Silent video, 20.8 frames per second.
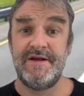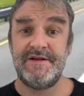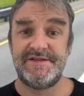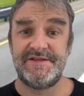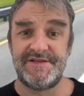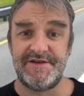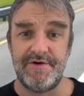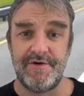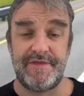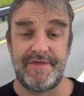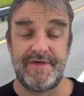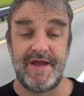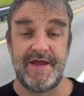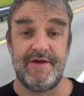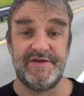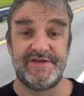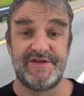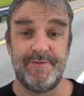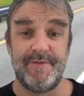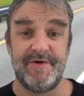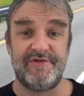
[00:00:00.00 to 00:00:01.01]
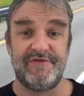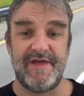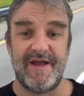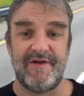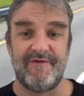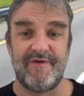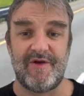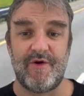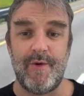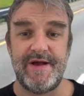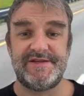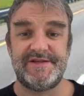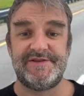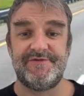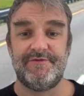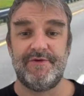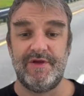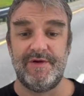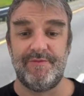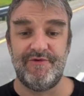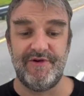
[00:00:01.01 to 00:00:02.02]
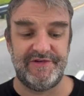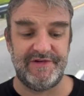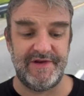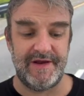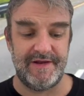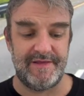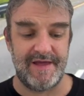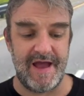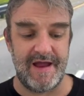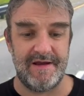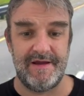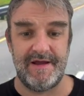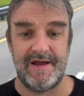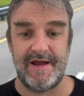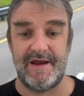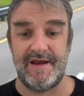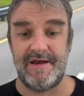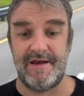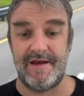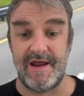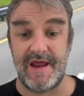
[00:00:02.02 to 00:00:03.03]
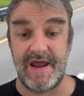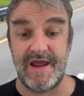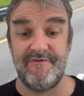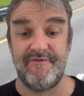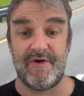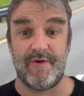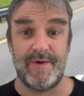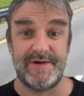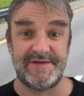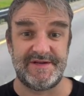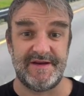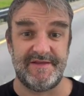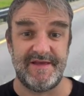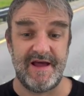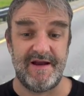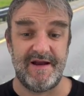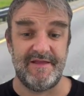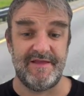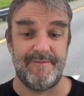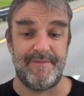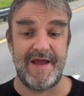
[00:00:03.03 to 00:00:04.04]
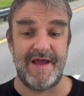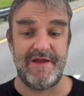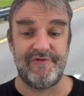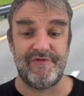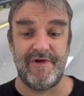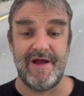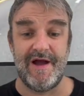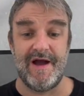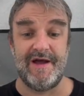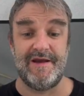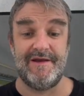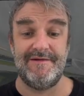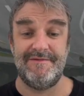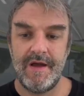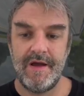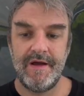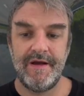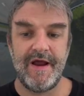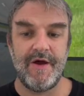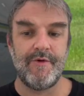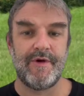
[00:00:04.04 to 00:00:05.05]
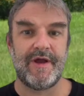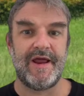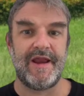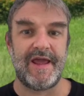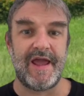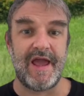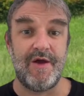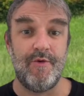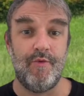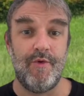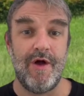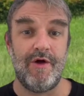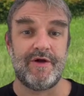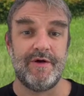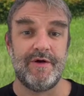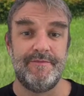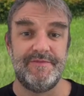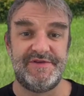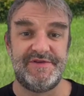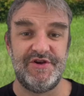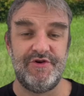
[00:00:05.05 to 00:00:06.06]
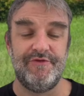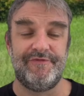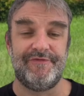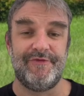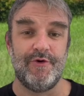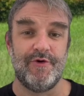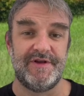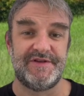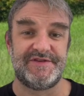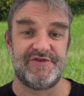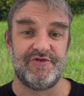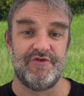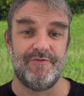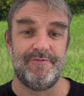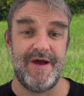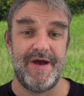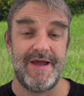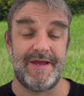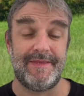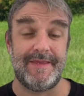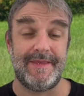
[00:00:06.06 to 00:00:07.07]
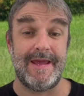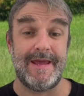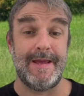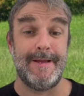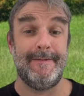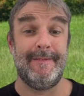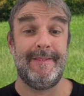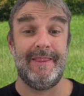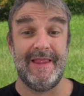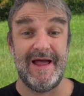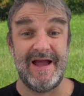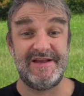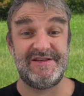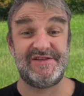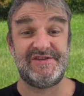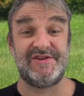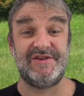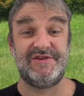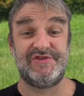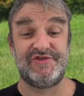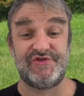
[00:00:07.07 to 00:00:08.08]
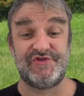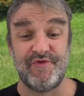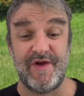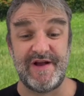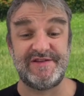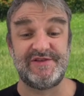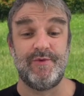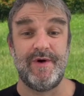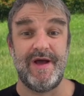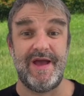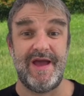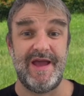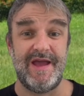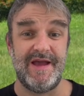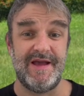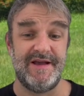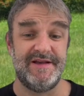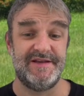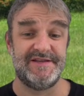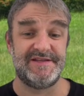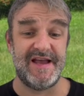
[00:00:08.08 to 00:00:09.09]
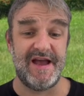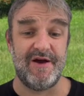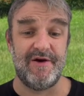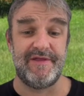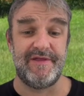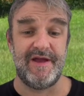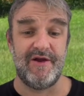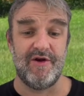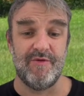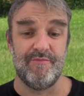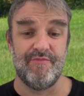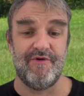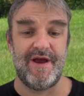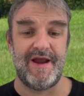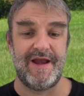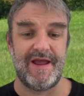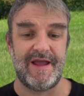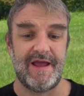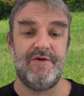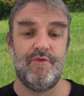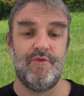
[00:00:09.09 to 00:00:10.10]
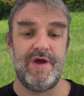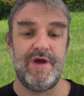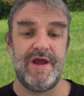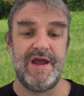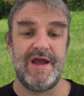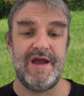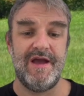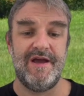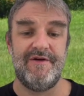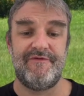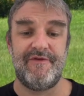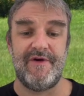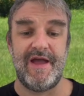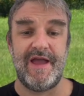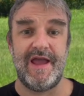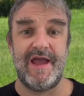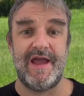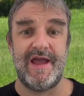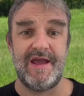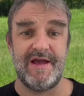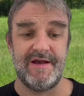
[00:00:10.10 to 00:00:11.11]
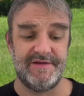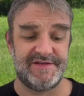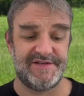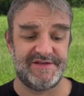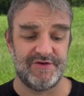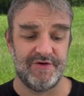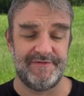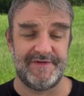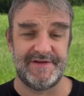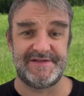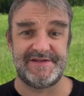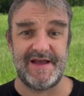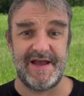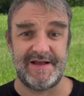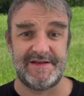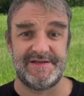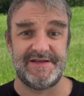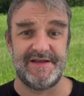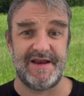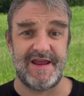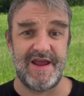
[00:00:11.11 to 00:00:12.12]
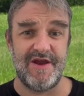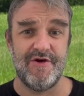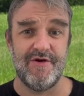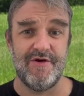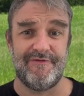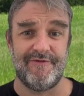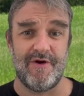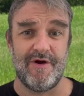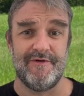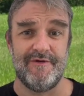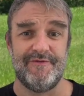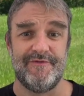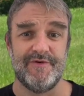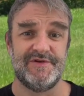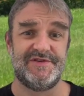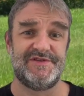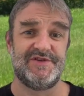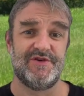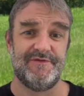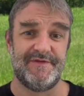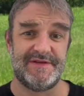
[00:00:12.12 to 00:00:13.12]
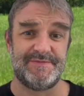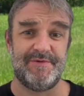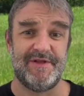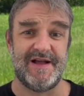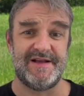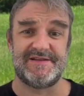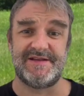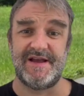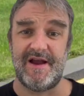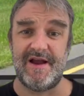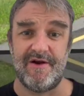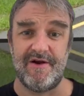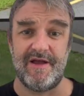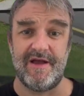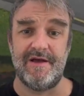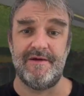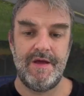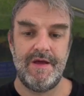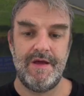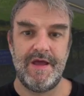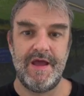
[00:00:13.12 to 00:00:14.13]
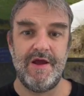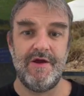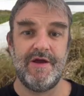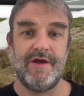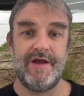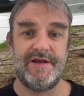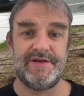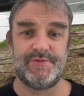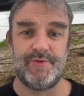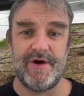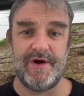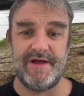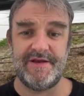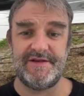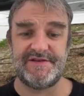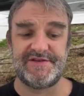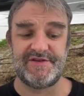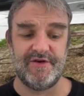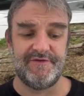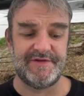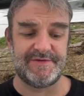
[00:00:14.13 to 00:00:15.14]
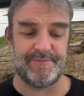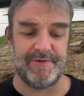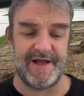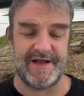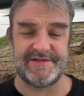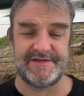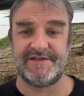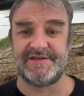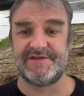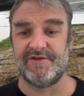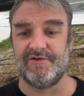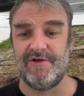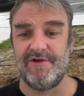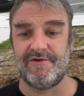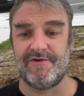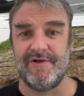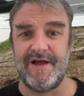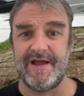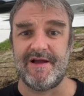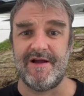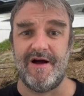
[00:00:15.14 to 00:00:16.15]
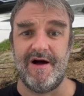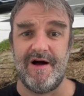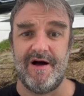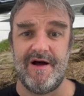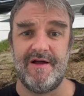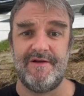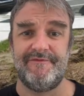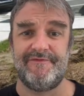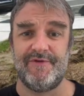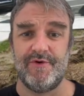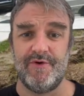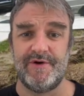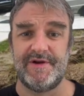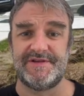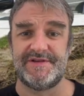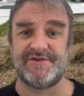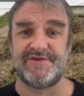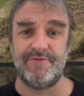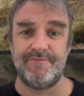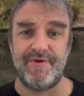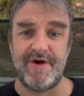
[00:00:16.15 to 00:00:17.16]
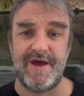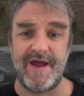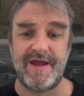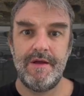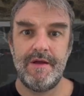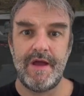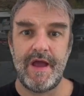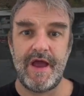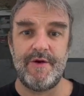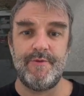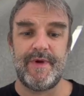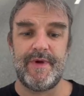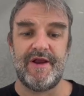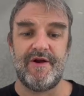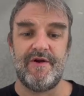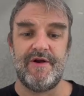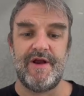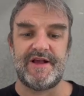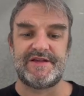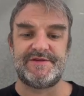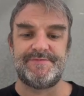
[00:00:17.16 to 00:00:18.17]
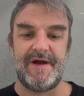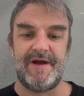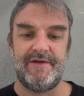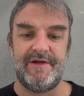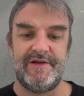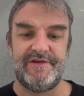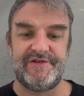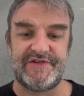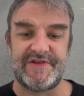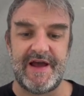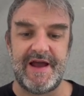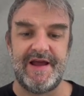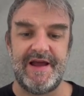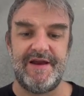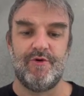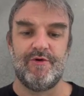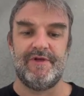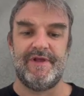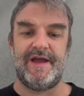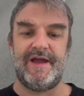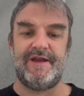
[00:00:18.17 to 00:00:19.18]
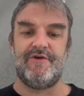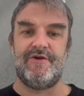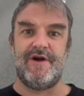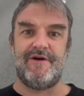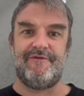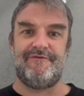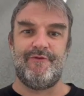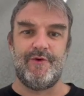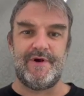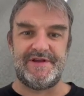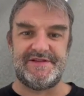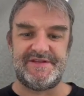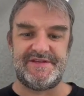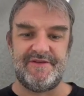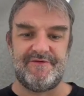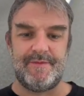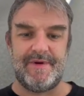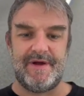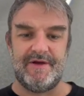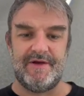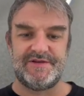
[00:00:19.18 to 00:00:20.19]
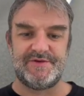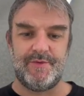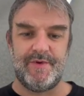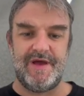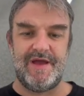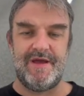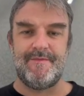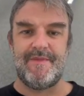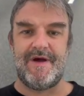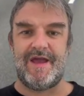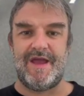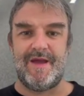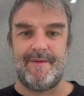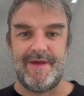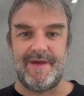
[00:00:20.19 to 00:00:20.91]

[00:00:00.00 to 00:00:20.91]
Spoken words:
So thank you so much for that request. I really appreciate that. And he requested that on the Patreon. Now we're getting a welcome to Florida's Turnpike. The less stress way is how they are branding it. We have a service exit here for our first service plaza area. Here is what service plazas look like on Florida's Turnpike. And we get our next mileage sign. Orlando now 47 miles away. Miami